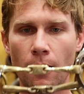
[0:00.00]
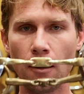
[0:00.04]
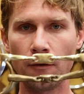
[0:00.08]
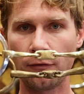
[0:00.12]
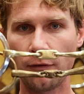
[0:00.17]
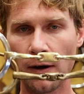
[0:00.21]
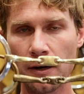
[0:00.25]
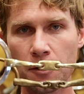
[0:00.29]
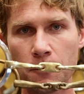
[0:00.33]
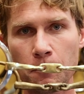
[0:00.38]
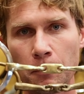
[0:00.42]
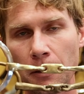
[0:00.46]
A
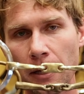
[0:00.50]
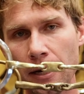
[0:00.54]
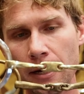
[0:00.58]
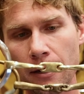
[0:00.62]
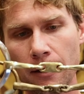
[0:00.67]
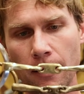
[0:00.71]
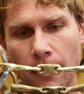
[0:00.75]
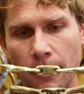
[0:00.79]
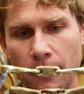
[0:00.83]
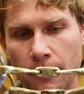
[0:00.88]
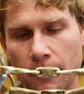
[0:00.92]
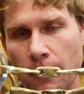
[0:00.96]
French
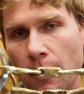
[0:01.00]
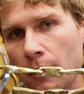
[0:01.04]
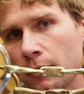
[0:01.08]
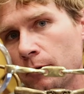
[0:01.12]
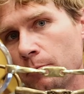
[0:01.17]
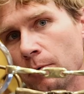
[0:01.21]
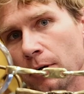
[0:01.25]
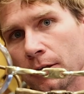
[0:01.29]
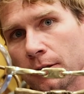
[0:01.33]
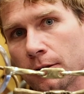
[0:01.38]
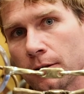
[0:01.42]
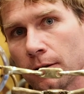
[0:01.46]
plate and a
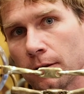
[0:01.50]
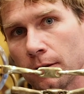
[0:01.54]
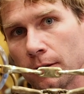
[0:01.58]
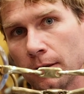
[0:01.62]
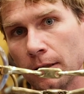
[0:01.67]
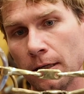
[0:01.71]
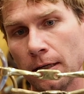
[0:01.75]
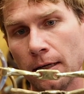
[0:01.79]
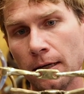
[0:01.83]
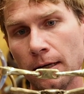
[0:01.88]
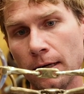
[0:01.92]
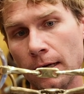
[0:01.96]
Dr. Bristol
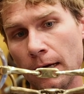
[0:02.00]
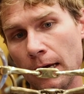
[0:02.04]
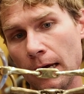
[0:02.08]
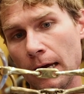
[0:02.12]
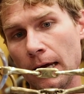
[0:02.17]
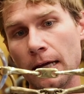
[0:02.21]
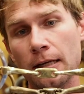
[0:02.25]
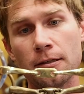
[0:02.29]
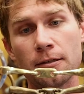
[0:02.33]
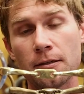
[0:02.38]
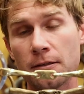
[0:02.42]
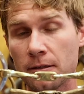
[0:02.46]

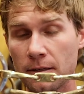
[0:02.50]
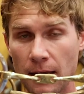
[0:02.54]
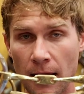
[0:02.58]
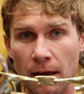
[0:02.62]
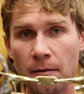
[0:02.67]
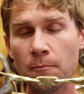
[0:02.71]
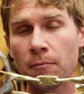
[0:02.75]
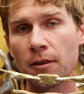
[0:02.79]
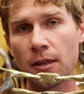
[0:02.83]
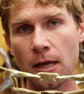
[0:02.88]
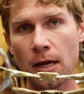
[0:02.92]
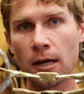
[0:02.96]
is the
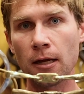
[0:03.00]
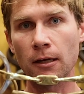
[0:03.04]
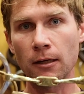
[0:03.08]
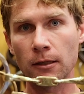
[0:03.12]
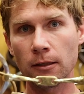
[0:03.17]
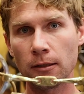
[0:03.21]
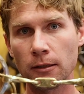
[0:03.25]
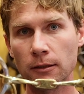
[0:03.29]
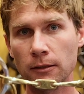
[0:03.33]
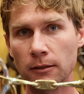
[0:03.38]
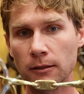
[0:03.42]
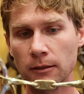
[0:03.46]
same
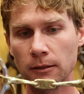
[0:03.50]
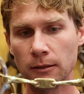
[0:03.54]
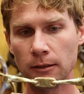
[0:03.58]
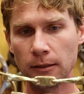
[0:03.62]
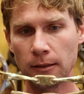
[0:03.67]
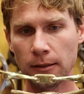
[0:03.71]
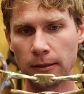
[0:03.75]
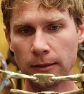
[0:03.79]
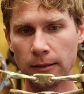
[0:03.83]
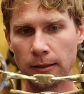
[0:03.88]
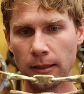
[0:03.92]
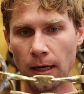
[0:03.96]
thing.
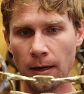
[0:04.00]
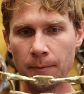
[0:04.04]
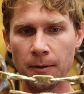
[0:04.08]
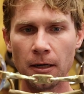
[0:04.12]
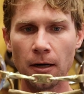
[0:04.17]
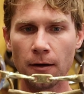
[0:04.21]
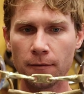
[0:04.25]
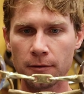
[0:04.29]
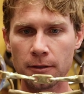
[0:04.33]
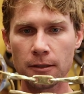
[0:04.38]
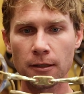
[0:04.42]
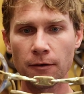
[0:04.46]
I mean,
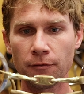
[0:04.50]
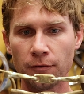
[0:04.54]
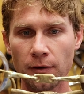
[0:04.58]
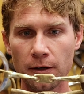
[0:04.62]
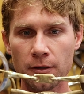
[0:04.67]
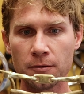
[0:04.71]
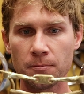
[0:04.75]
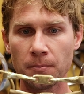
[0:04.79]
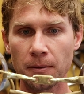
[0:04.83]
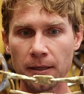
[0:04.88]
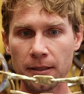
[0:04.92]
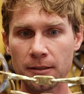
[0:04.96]
obviously a
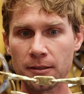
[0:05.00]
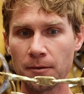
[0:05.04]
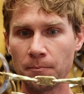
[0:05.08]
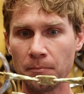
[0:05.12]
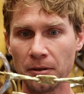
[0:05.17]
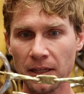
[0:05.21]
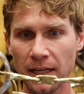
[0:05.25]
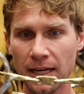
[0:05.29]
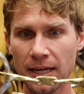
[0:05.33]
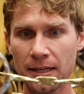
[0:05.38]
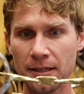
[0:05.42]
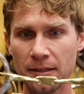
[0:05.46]
French plate's a
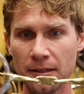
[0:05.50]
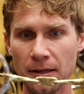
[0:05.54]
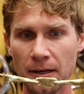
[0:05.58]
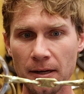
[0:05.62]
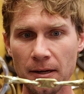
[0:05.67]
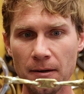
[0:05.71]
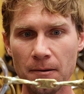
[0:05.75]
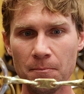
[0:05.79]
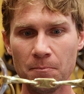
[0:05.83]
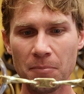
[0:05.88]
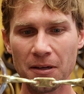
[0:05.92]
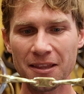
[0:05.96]
plate,
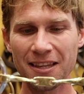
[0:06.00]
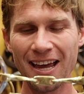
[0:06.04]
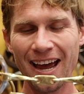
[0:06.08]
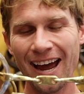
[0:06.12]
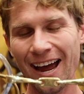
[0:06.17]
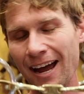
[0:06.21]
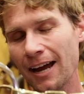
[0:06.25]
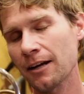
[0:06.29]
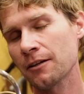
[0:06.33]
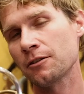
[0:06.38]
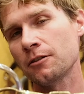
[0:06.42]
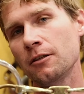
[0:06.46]
but the
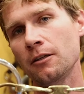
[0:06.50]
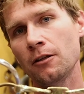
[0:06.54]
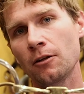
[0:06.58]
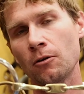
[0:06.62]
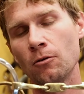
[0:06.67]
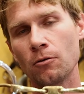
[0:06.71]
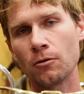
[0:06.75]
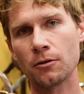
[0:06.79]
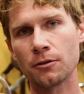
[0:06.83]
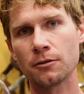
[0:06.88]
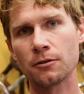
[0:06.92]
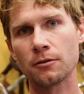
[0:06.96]
action in the
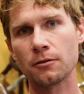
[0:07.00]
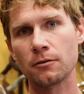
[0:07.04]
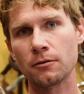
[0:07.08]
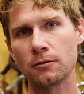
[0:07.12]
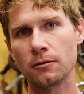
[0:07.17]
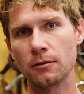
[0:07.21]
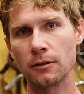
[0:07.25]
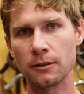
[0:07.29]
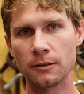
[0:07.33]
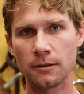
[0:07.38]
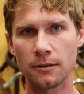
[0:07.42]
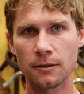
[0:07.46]
horse
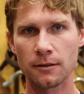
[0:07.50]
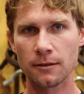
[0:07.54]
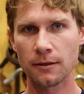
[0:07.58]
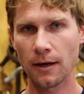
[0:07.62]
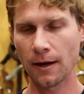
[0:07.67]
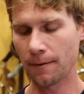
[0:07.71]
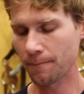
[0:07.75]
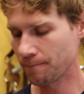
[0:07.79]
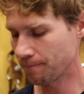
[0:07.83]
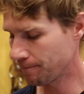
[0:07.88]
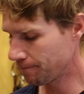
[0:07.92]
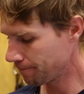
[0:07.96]
is the
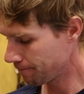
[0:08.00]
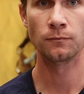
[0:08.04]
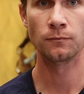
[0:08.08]
same.